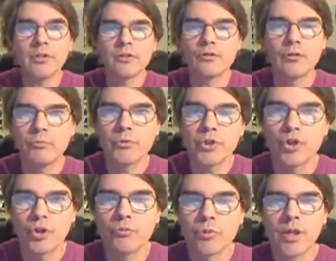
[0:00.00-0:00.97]
It was a
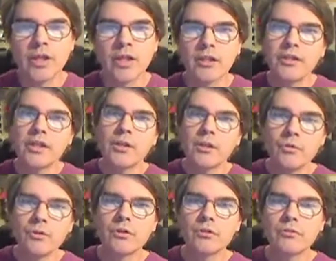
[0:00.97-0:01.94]
good product, yet they
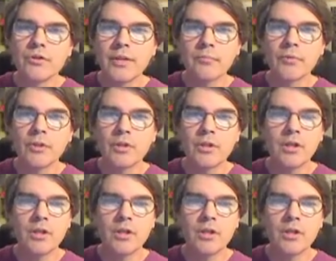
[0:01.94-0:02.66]
were still deemed